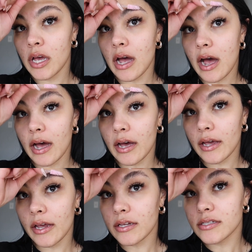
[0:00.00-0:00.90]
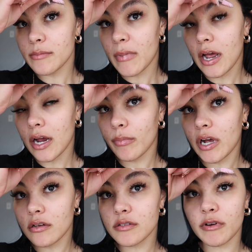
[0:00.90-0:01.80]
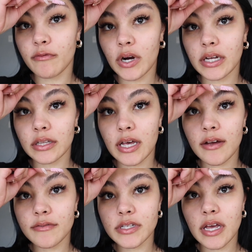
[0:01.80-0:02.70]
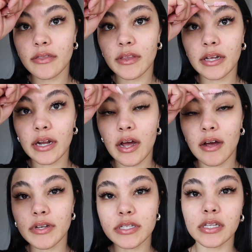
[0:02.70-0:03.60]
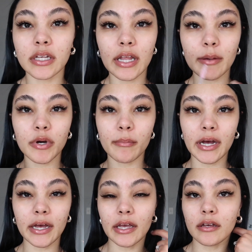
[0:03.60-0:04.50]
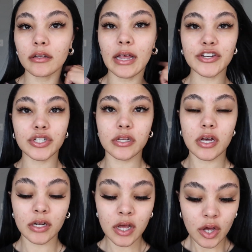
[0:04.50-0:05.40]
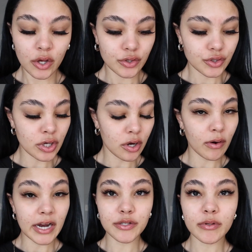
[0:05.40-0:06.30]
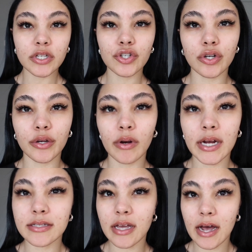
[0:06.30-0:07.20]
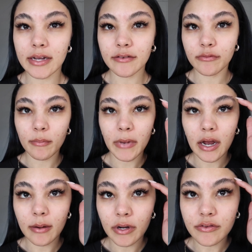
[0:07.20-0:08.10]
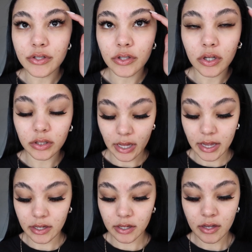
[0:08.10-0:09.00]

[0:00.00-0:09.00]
I did my eyebrows before I left, and then I obviously put my lashes on. So I just wanted to show you guys kind of what my eyebrows look like